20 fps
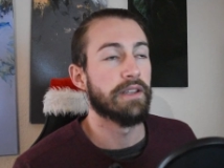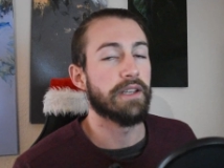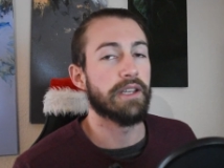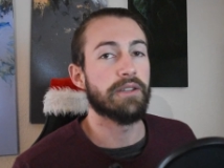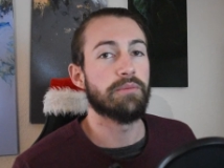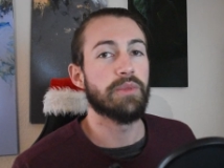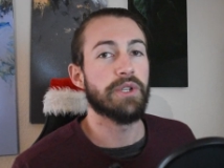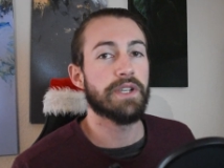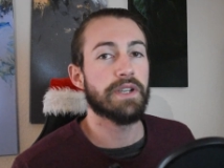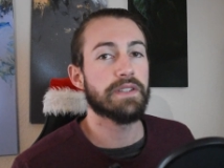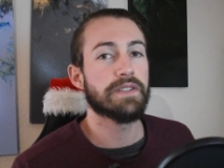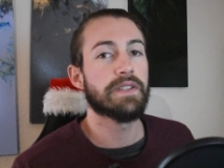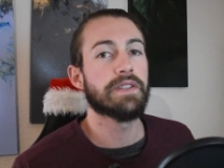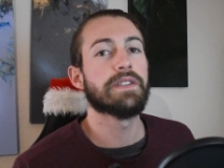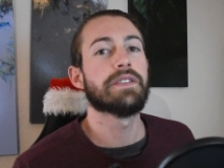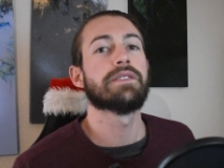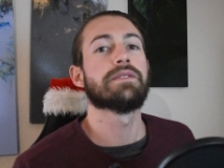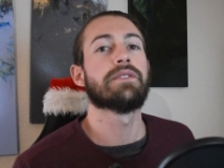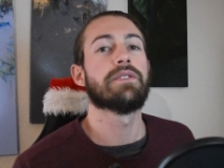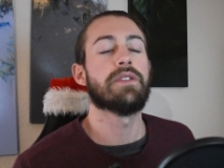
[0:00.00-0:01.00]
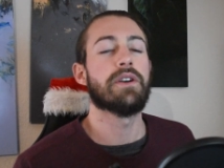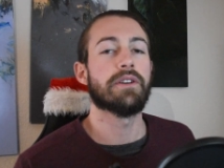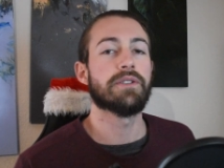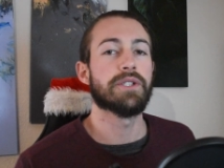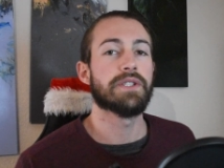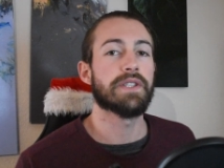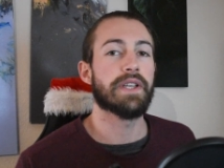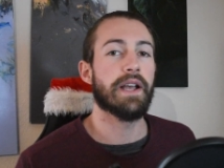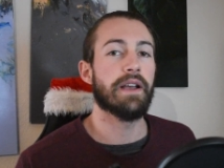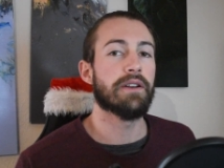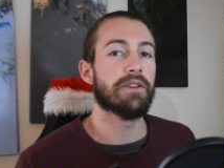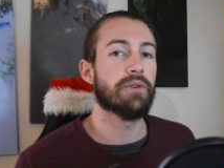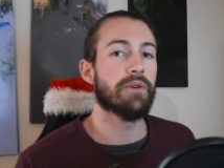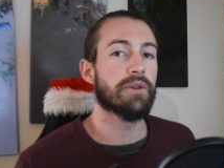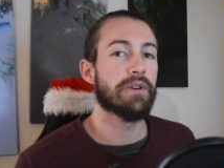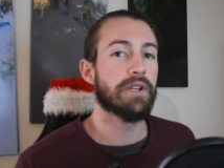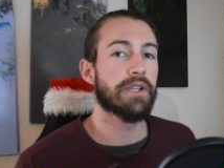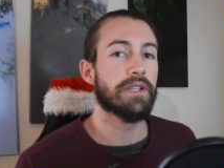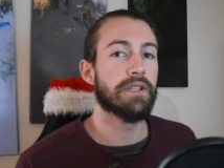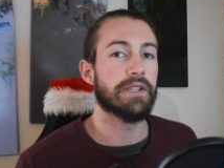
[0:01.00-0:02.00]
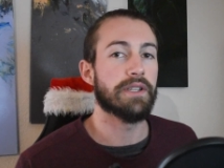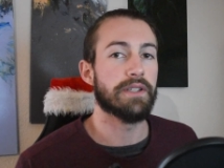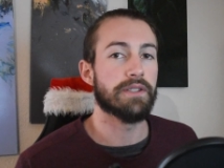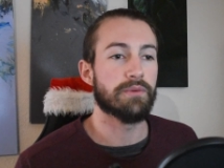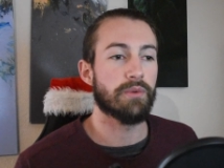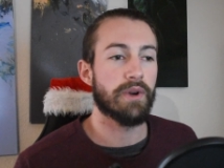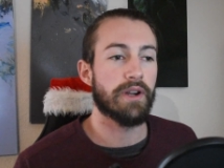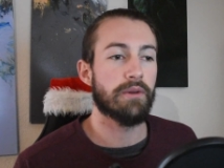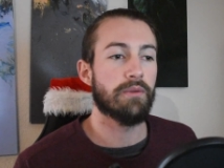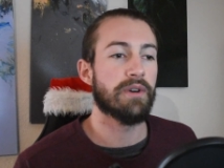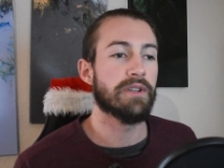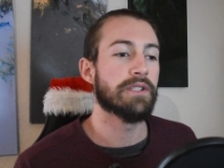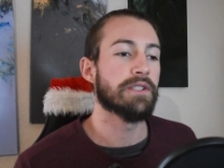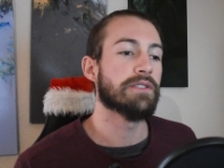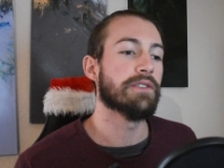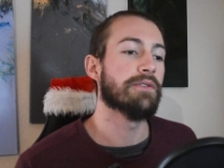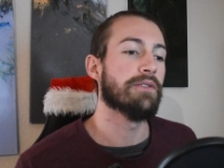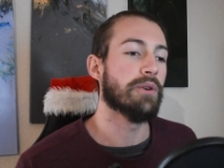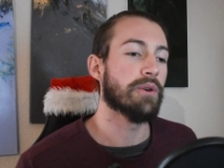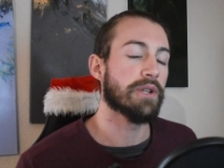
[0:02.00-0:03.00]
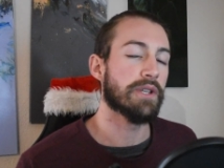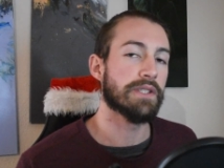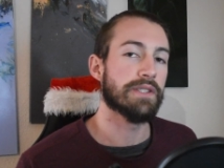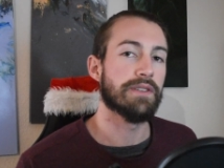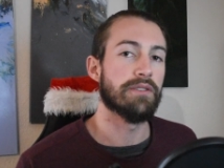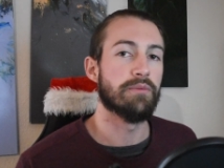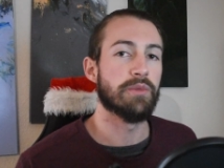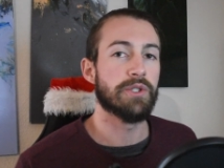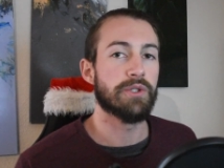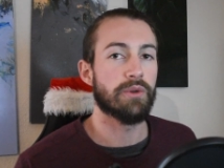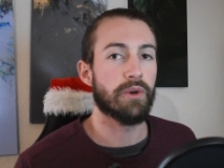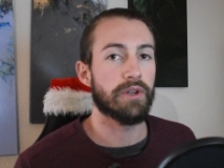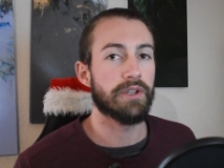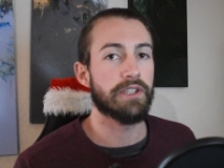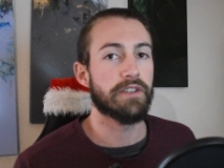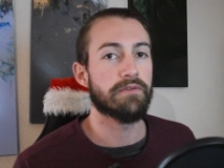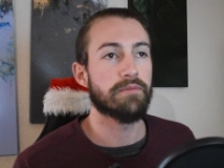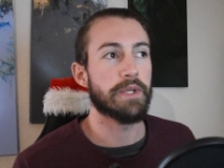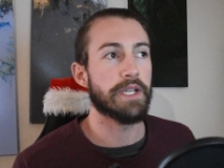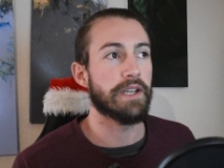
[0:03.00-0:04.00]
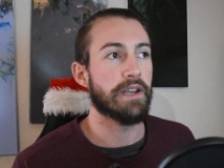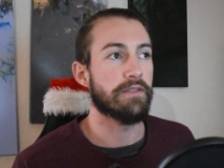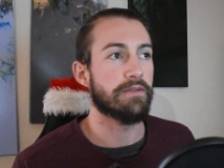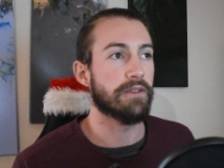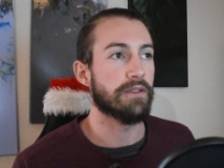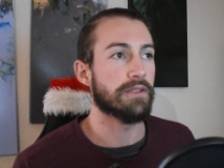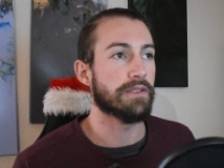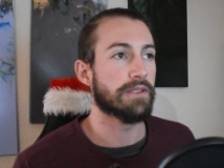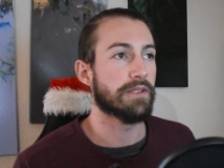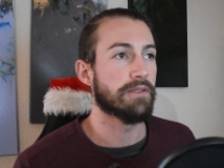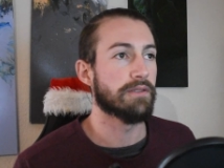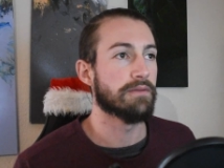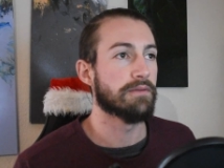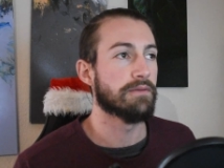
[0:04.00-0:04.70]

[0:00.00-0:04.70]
And because this is the largest category, it's where I wanted to focus the majority of my efforts.